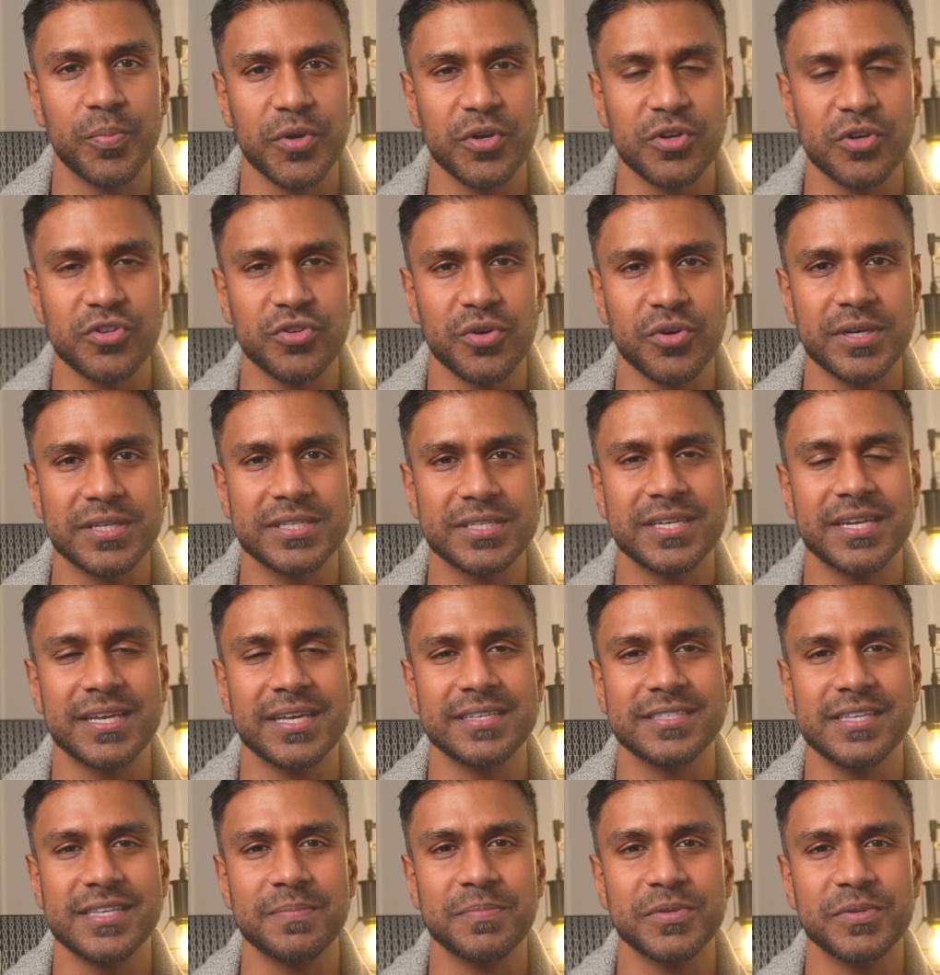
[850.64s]
you're enjoying
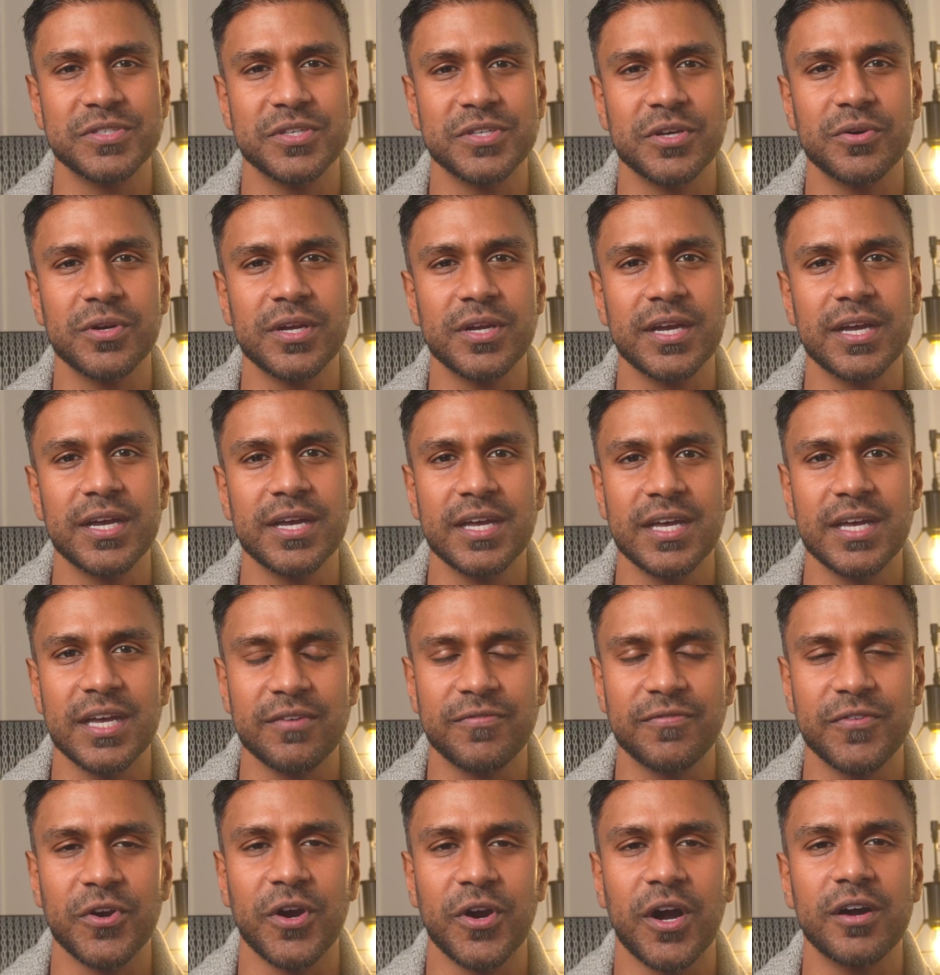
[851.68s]
today's episode.
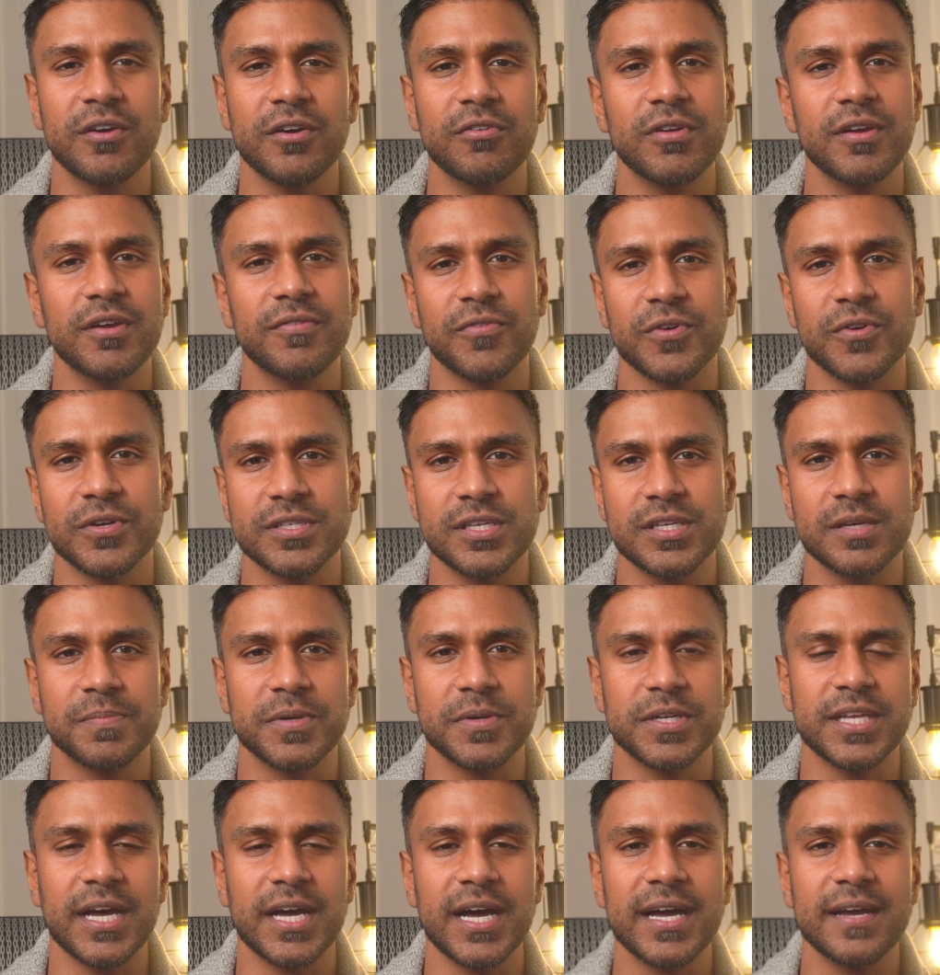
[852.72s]
If you're hungry for
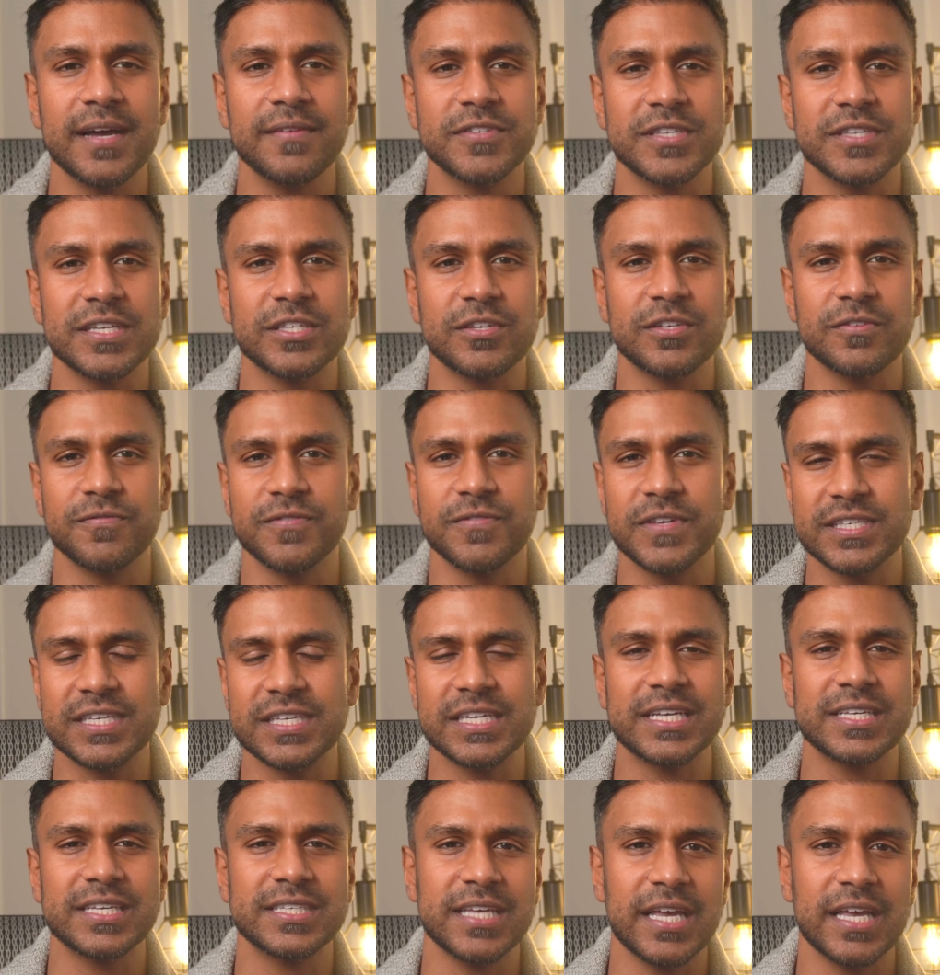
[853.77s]
deeper dives into
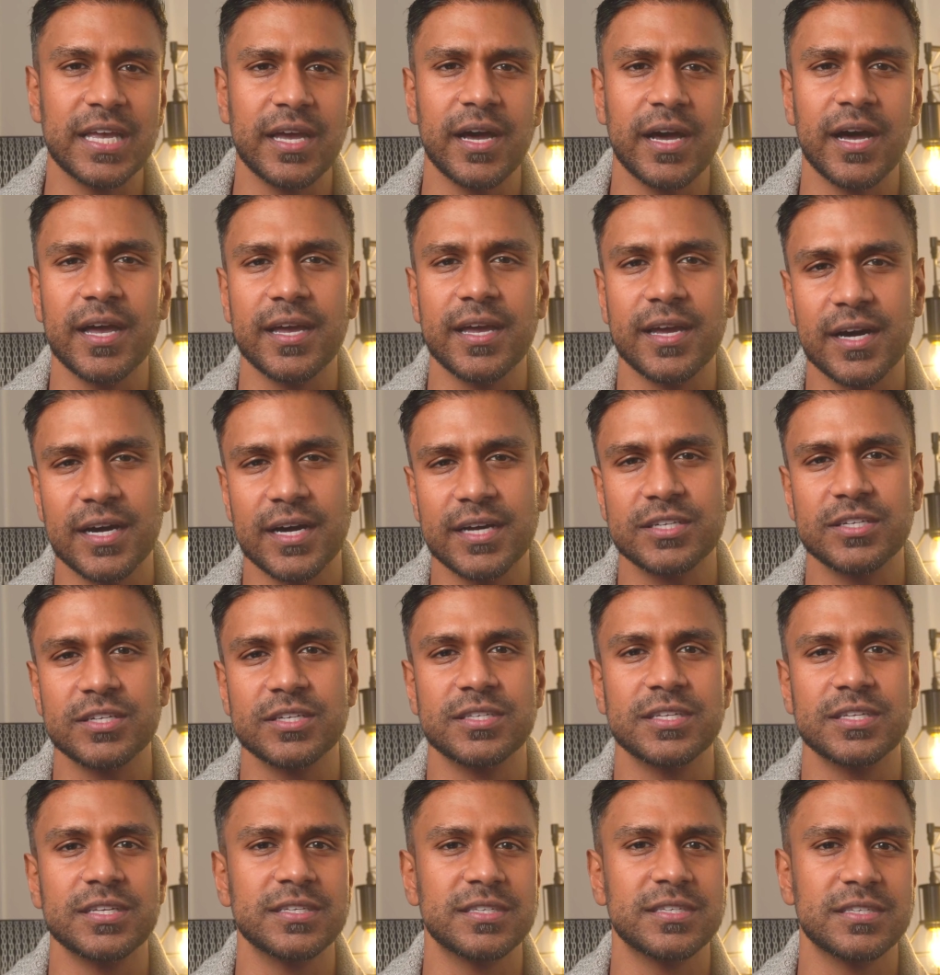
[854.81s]
physics, AI,
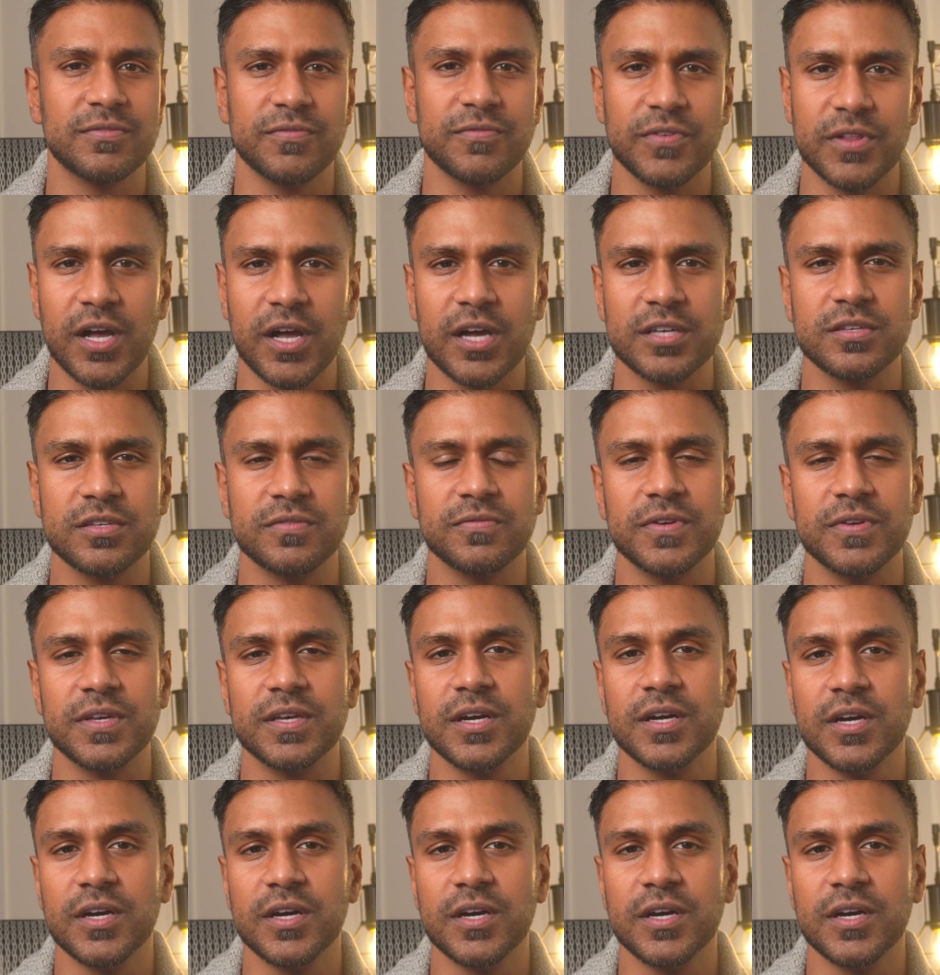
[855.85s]
consciousness, philosophy,